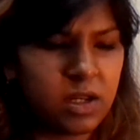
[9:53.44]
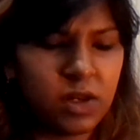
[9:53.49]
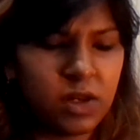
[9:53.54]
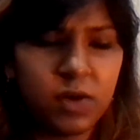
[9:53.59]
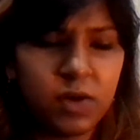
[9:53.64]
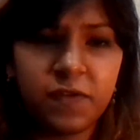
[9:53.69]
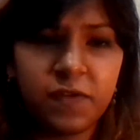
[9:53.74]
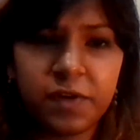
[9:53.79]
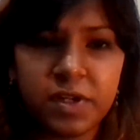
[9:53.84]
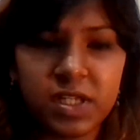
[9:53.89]

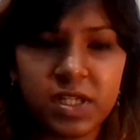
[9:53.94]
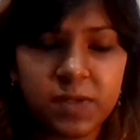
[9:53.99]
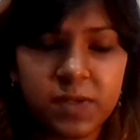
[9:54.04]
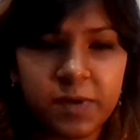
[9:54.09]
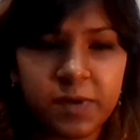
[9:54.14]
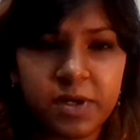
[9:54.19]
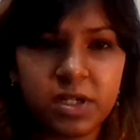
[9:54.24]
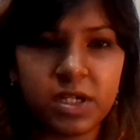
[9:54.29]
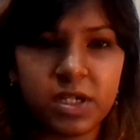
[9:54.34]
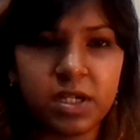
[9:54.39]
look for
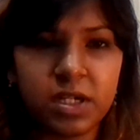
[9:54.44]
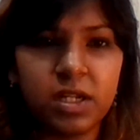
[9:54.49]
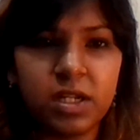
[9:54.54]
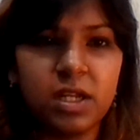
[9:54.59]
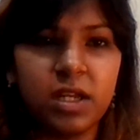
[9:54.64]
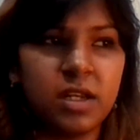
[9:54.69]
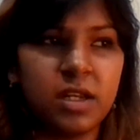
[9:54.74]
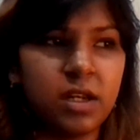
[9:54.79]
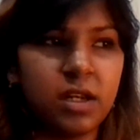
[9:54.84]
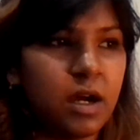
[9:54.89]
inspiration
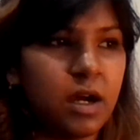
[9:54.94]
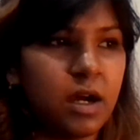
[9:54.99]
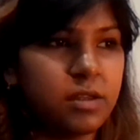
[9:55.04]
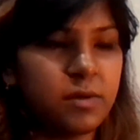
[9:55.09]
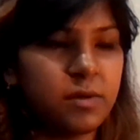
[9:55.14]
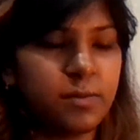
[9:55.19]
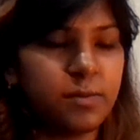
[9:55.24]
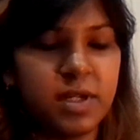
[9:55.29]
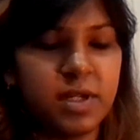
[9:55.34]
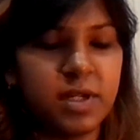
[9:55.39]
in
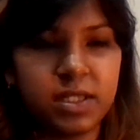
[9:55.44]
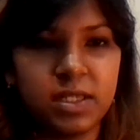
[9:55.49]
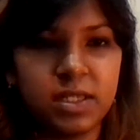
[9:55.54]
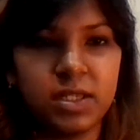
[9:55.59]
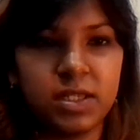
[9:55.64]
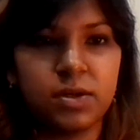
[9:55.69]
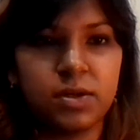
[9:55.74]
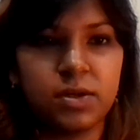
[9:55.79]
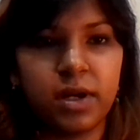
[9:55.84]
other places,